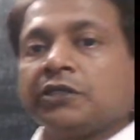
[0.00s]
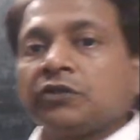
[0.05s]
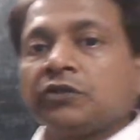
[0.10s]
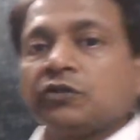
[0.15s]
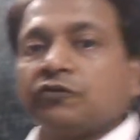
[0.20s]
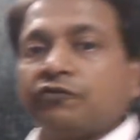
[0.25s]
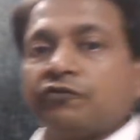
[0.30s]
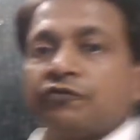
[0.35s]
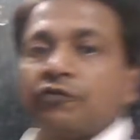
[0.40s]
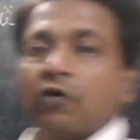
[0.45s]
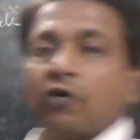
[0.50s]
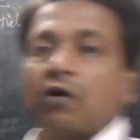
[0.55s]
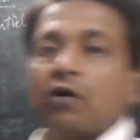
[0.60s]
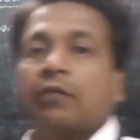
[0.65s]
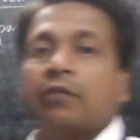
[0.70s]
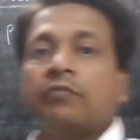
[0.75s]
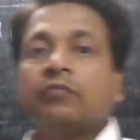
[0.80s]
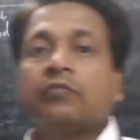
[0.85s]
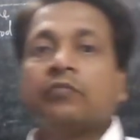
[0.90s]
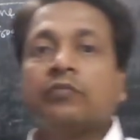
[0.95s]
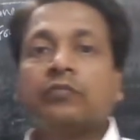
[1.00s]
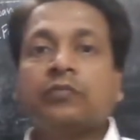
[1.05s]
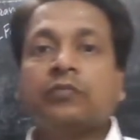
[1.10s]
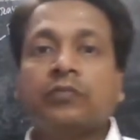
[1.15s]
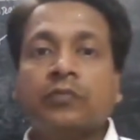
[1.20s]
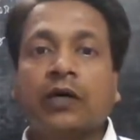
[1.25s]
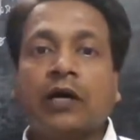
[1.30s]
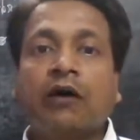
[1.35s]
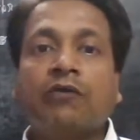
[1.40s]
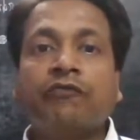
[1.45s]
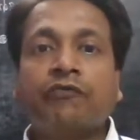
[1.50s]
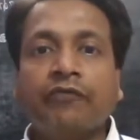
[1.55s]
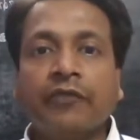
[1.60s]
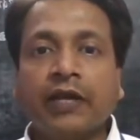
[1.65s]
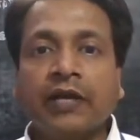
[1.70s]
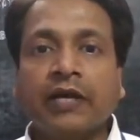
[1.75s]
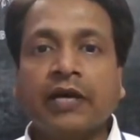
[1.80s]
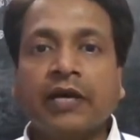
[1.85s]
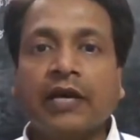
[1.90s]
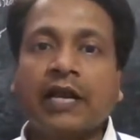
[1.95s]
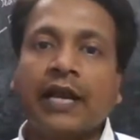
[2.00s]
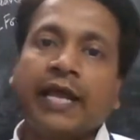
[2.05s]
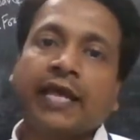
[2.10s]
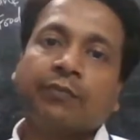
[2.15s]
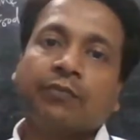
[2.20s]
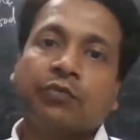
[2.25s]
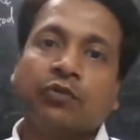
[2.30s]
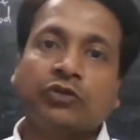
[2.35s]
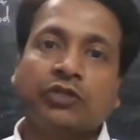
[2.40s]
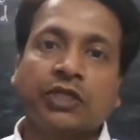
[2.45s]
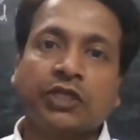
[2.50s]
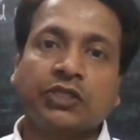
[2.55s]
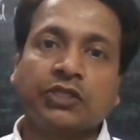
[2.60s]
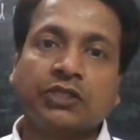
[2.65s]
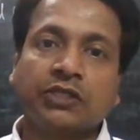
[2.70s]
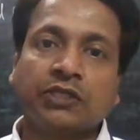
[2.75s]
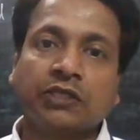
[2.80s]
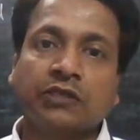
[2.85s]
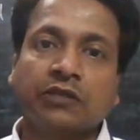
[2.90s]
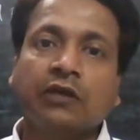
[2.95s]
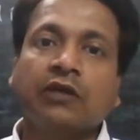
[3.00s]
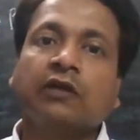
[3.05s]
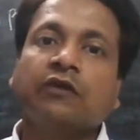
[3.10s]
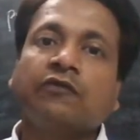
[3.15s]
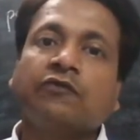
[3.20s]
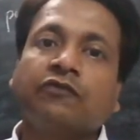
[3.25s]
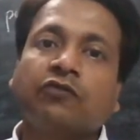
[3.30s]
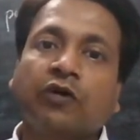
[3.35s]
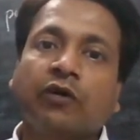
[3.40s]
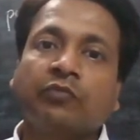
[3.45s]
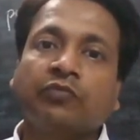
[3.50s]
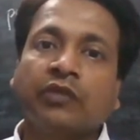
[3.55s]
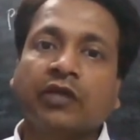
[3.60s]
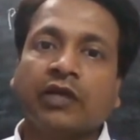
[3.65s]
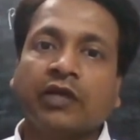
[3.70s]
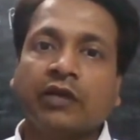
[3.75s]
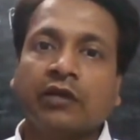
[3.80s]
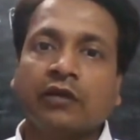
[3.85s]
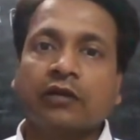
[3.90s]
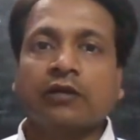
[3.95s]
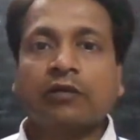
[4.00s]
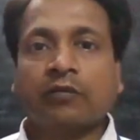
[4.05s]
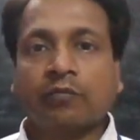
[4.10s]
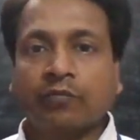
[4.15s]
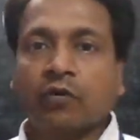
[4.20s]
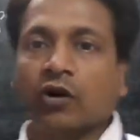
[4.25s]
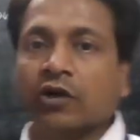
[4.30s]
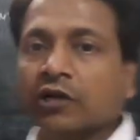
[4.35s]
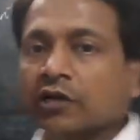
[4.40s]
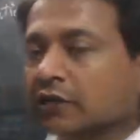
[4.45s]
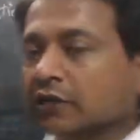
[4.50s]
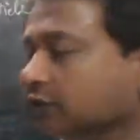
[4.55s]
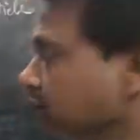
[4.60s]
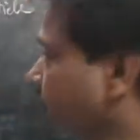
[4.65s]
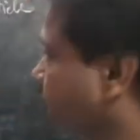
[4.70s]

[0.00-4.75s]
to form a finger-like projection from their body.